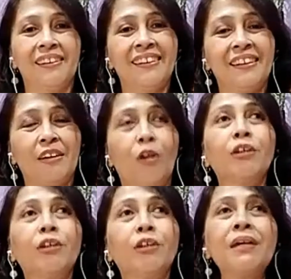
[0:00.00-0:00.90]
All
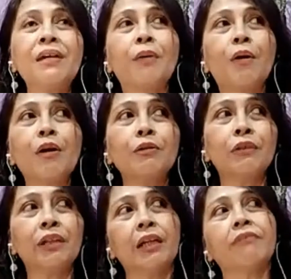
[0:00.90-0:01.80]
the people who
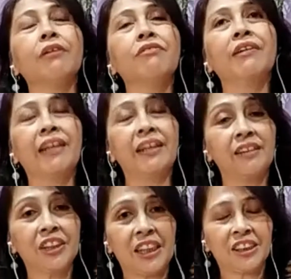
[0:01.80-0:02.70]
give the fair
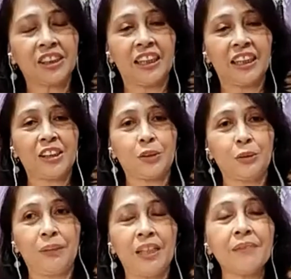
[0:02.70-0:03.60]
energy exchange to
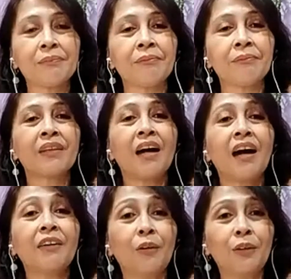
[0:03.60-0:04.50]
me
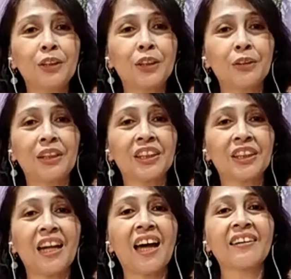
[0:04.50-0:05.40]
are also the
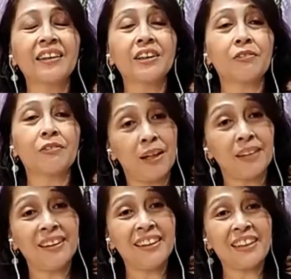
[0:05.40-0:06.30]
channels of
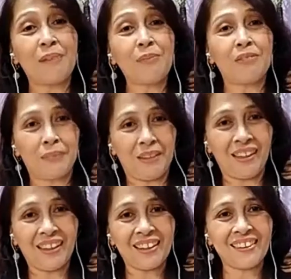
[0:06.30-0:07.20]
money coming from
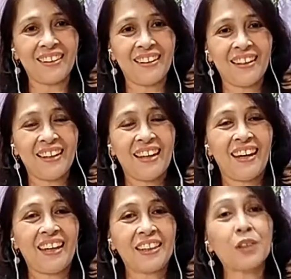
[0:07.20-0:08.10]
God.
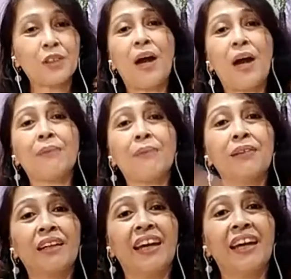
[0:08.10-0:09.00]
So I
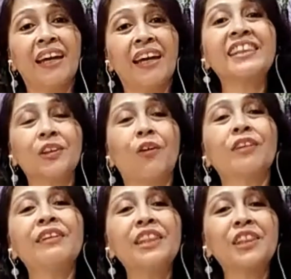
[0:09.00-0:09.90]
bless all the
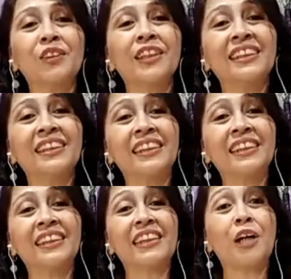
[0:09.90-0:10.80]
resources that
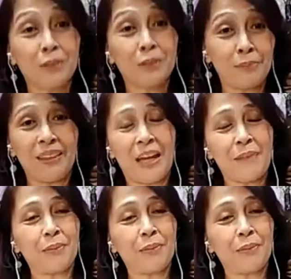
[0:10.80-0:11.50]
come to me.